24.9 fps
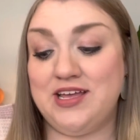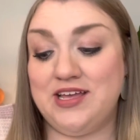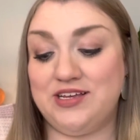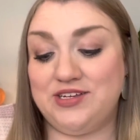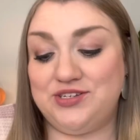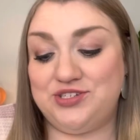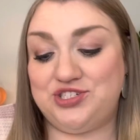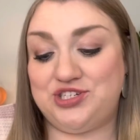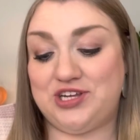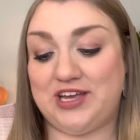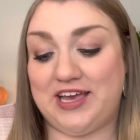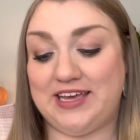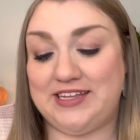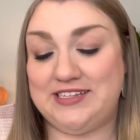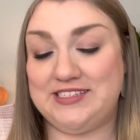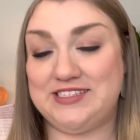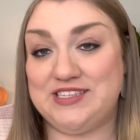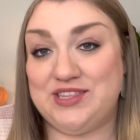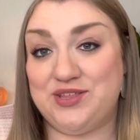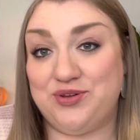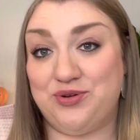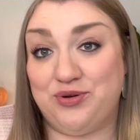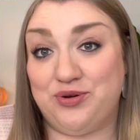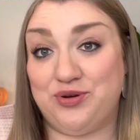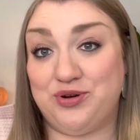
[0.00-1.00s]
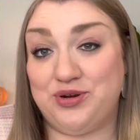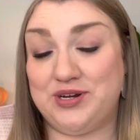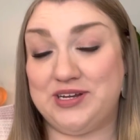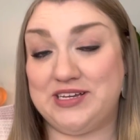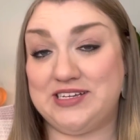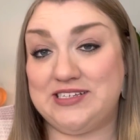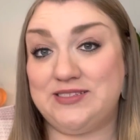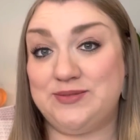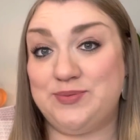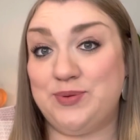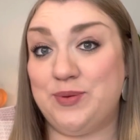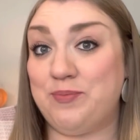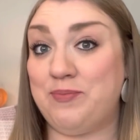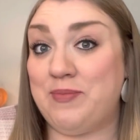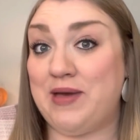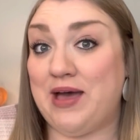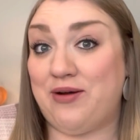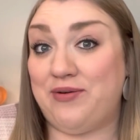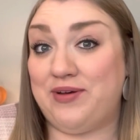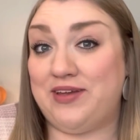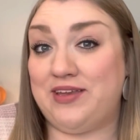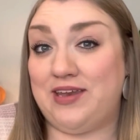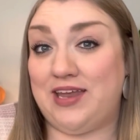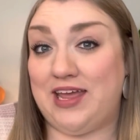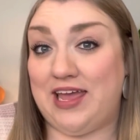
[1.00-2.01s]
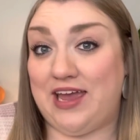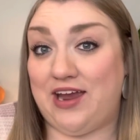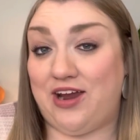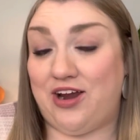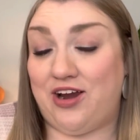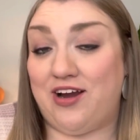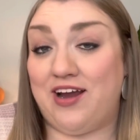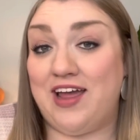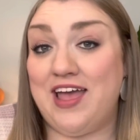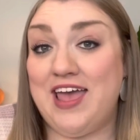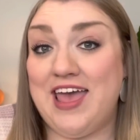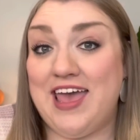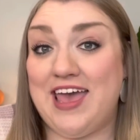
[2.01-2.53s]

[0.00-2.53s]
shines through crisp mountain air.